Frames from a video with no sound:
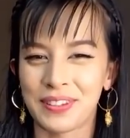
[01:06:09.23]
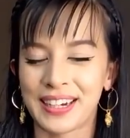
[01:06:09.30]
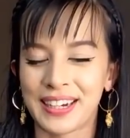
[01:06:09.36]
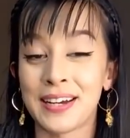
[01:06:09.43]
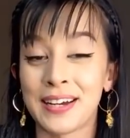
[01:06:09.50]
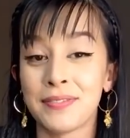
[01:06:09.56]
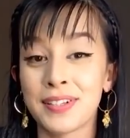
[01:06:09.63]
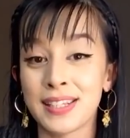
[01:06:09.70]
Like
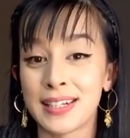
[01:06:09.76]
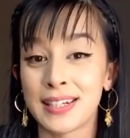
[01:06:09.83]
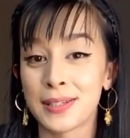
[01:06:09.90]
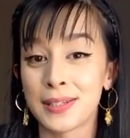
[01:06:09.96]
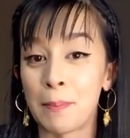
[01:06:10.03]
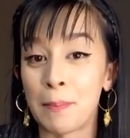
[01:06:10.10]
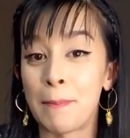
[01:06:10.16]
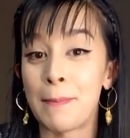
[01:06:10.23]
I've seen
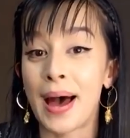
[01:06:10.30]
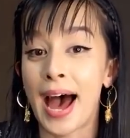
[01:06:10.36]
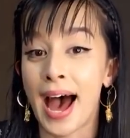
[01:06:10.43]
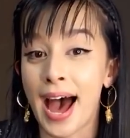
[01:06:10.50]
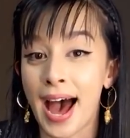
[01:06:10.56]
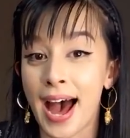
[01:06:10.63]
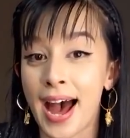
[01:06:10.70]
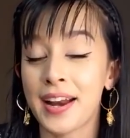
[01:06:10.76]
some
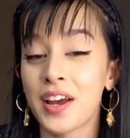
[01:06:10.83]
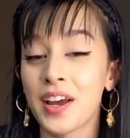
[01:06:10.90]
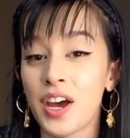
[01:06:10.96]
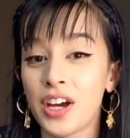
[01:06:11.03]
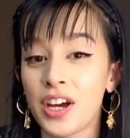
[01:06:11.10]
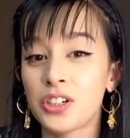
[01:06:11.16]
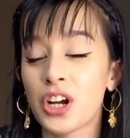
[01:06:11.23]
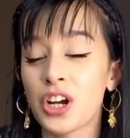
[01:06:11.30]
bad
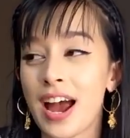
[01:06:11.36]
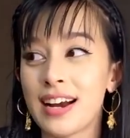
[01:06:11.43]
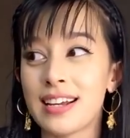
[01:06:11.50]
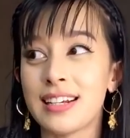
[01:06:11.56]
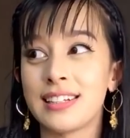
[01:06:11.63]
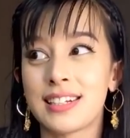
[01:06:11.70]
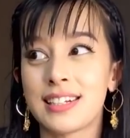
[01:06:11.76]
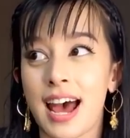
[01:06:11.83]

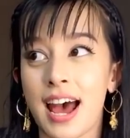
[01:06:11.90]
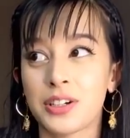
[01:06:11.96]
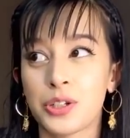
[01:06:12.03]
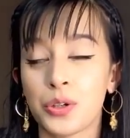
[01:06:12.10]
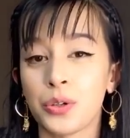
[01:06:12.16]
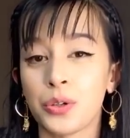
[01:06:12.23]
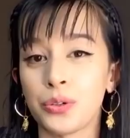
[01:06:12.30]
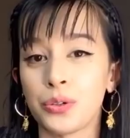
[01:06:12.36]
Chinese
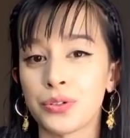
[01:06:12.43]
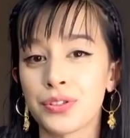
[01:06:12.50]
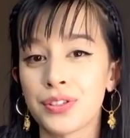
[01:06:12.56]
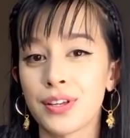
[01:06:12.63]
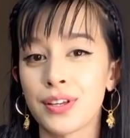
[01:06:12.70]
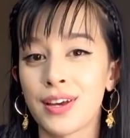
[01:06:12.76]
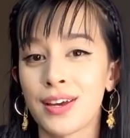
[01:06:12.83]
tattoos